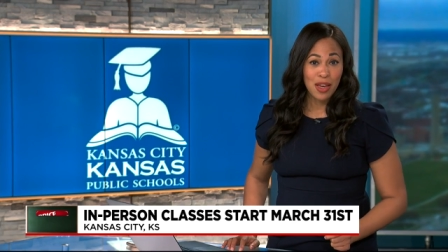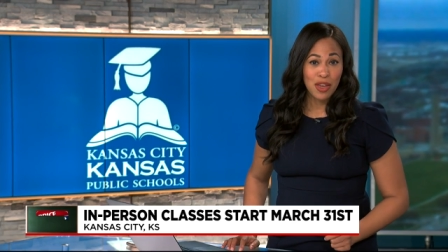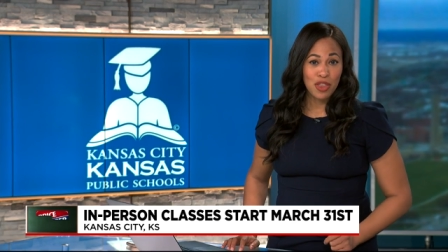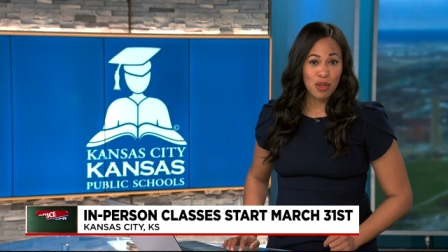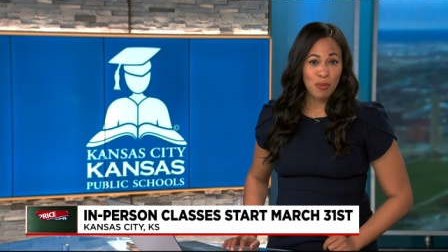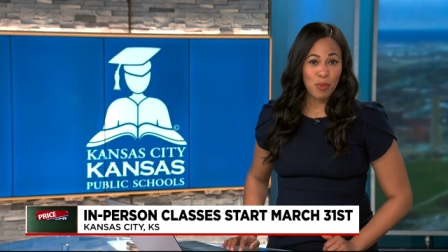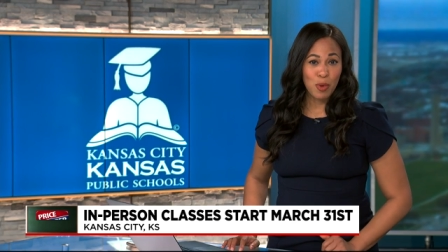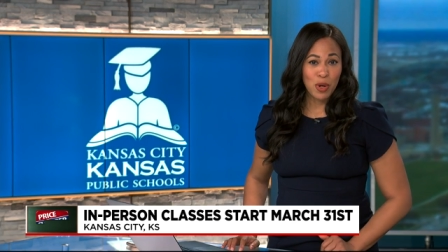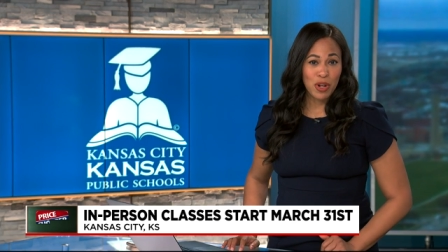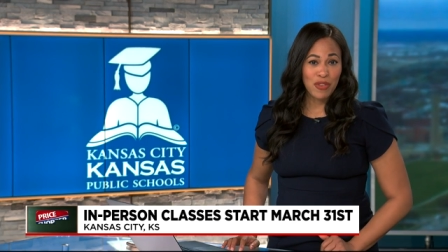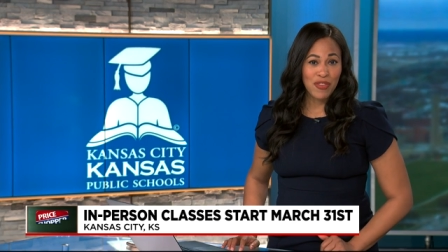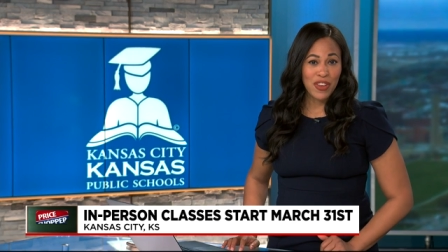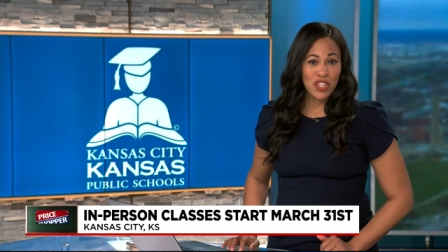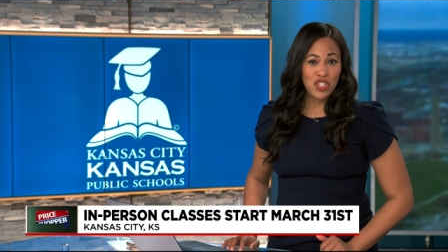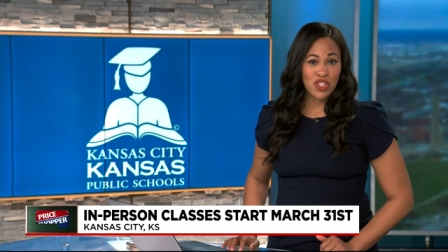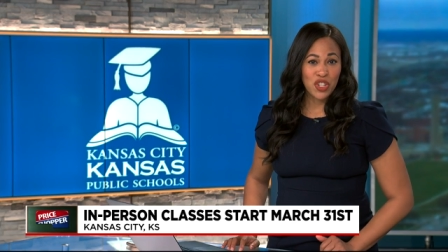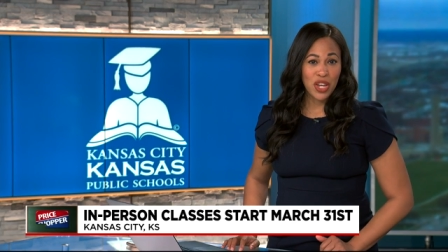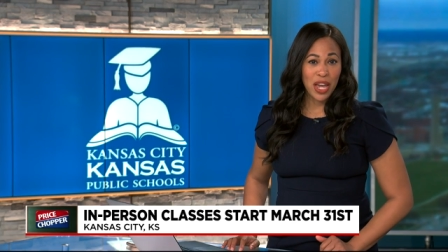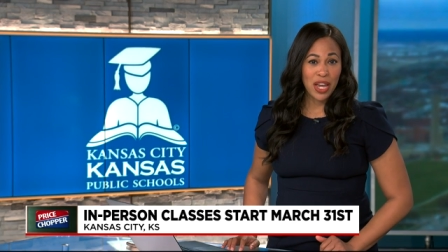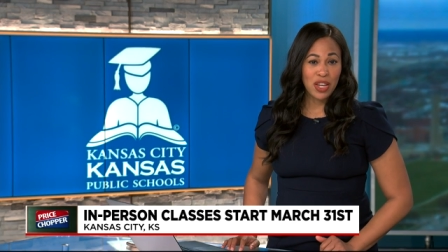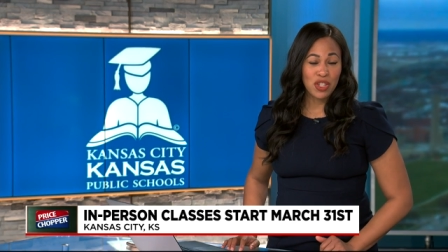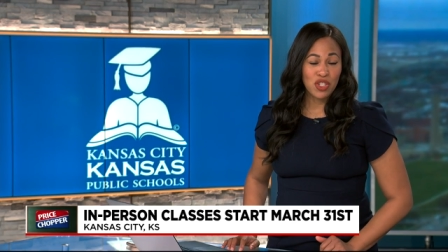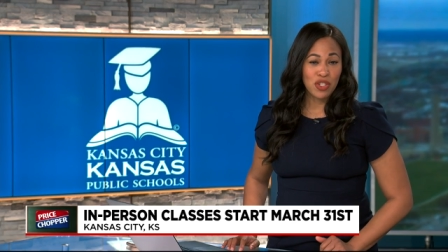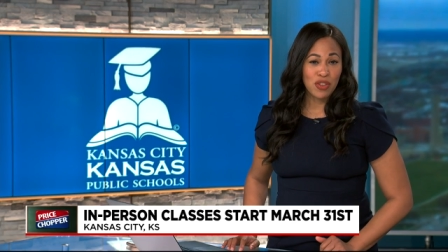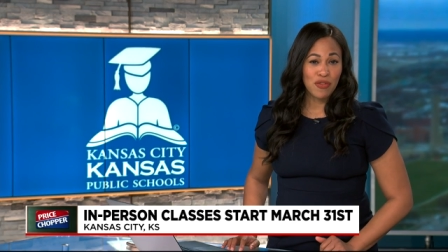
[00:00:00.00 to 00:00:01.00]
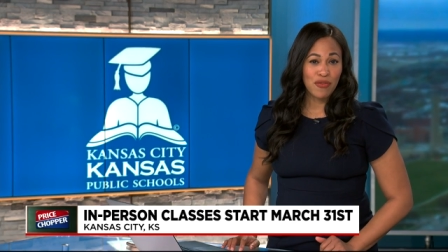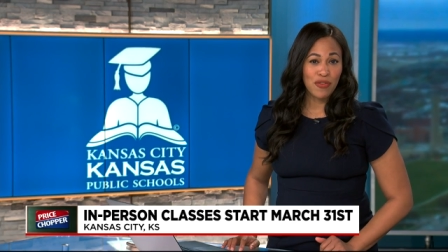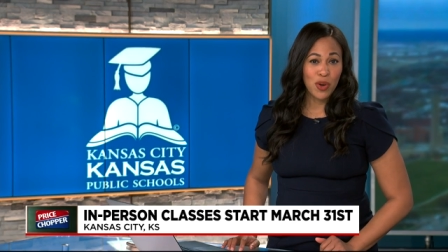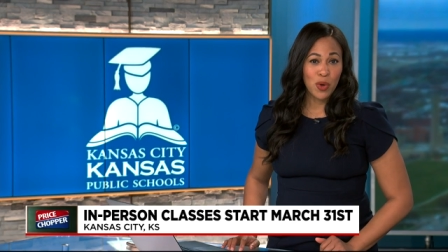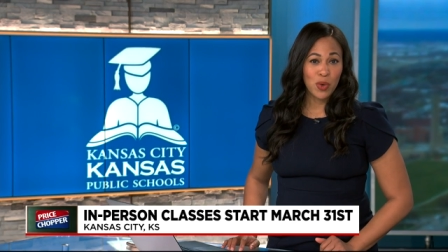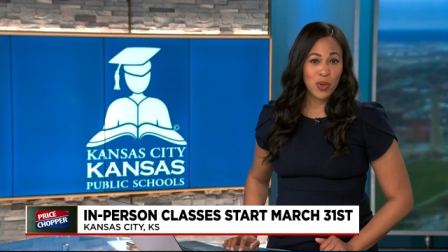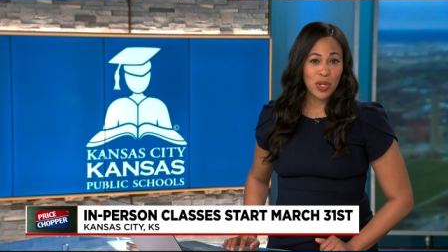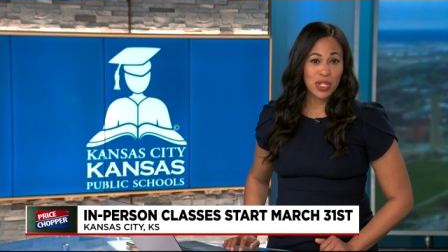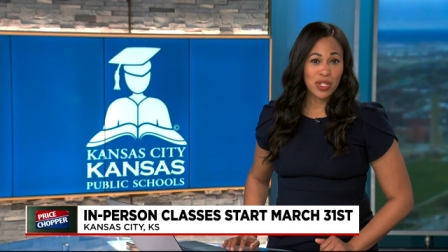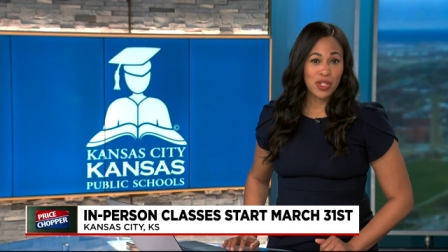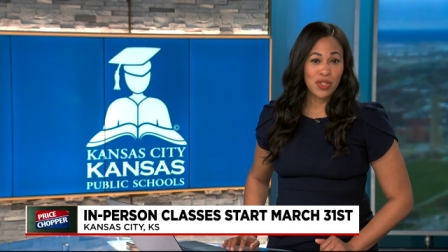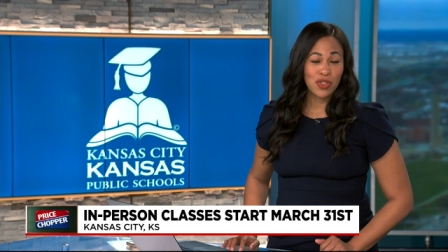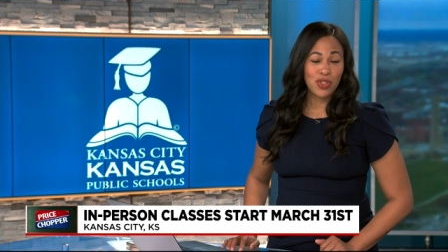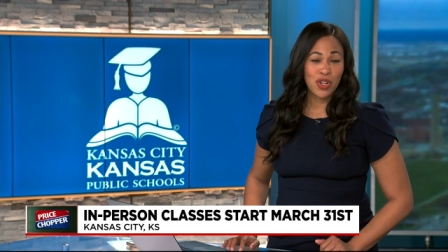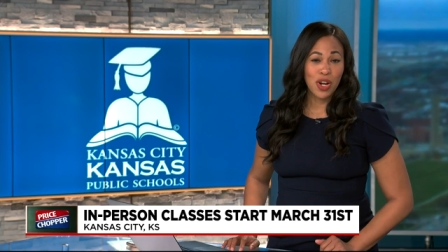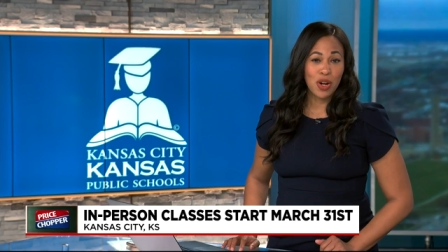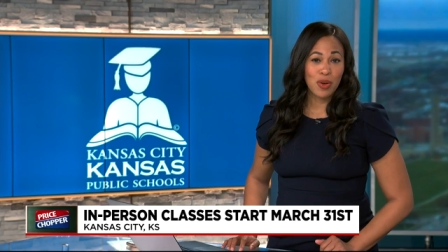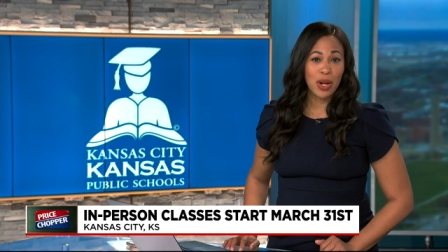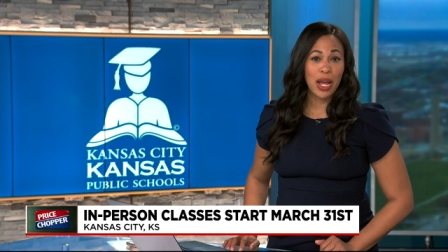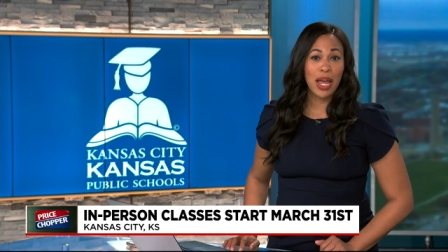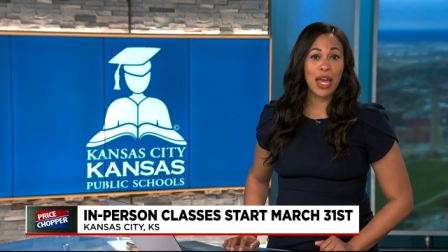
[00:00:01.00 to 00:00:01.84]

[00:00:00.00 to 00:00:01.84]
The Board of Education voted to start